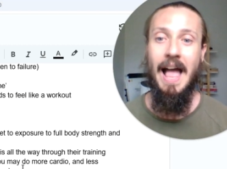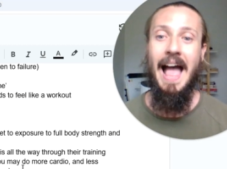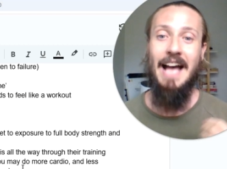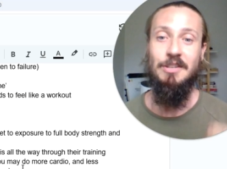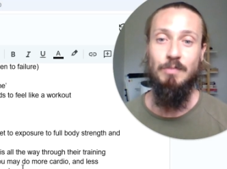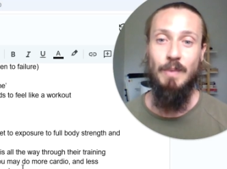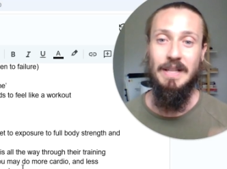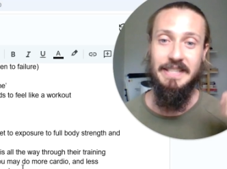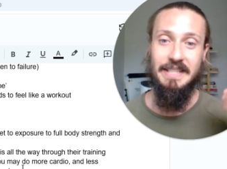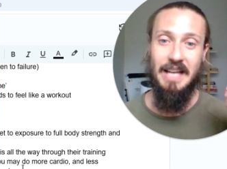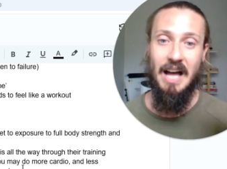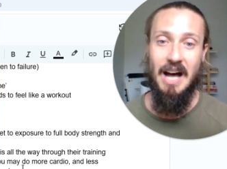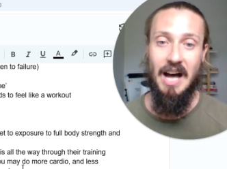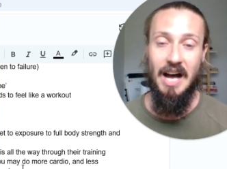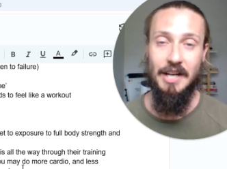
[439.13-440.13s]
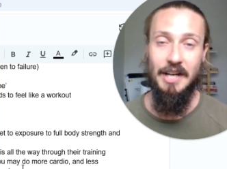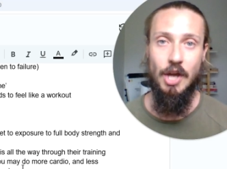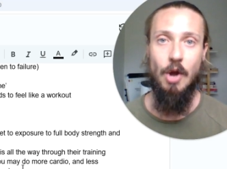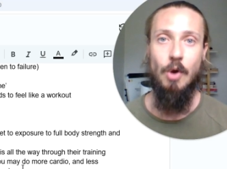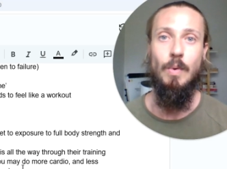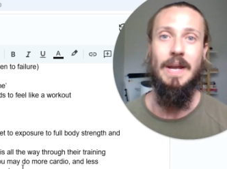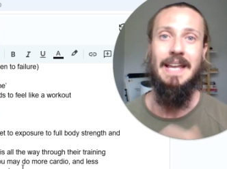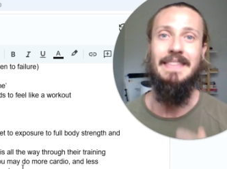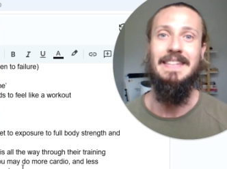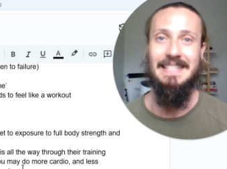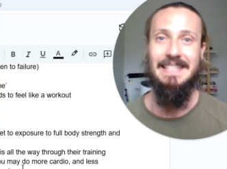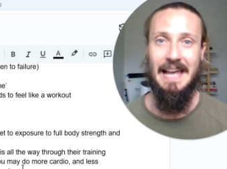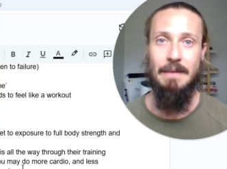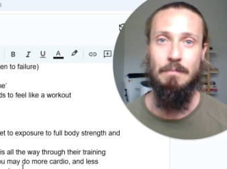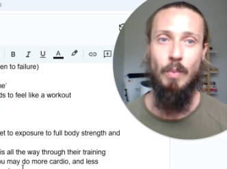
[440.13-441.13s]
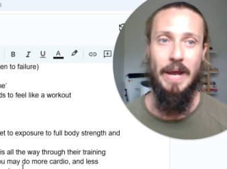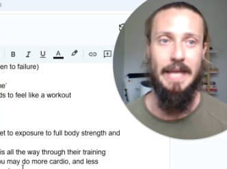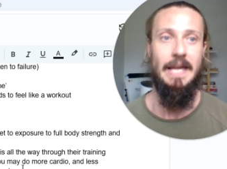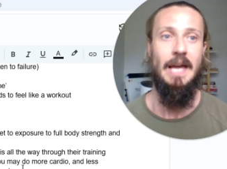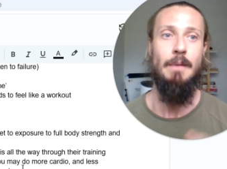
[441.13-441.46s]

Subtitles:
as well as cardio in the same week.